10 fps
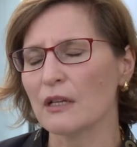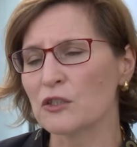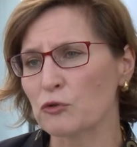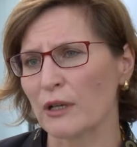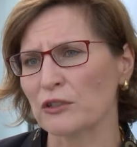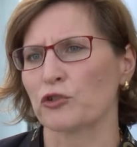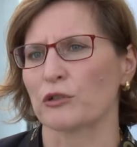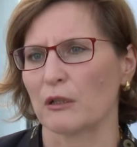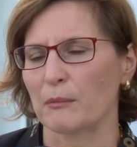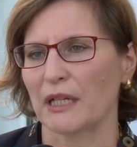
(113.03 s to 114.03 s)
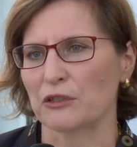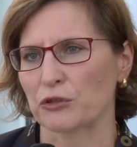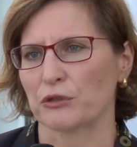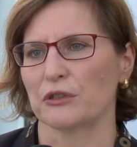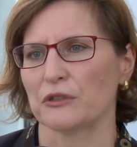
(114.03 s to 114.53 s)
structural
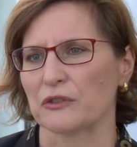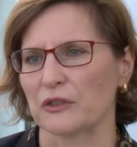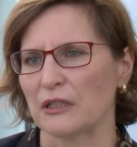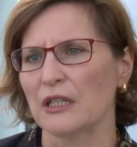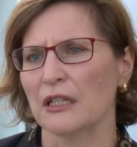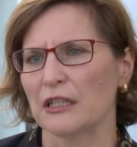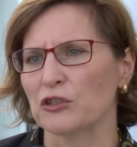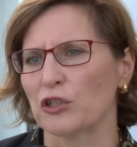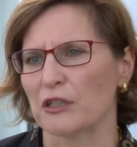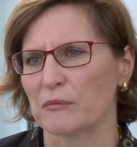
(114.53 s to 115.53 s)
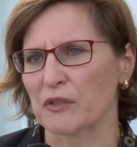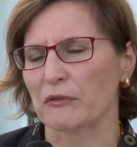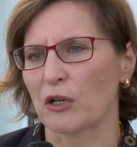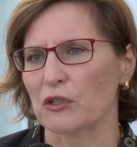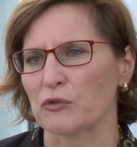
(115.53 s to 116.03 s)
measures in terms
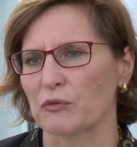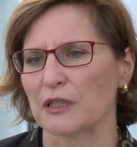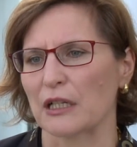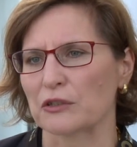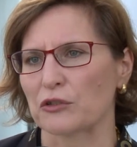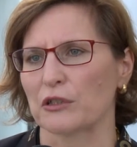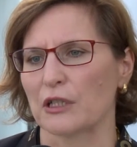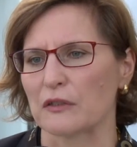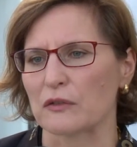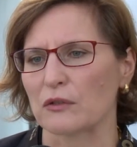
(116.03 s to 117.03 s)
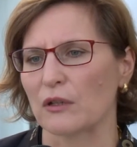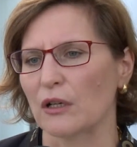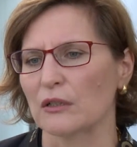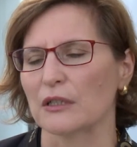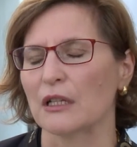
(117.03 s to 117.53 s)
of cost reduction and so
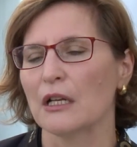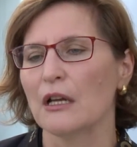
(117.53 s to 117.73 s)
on.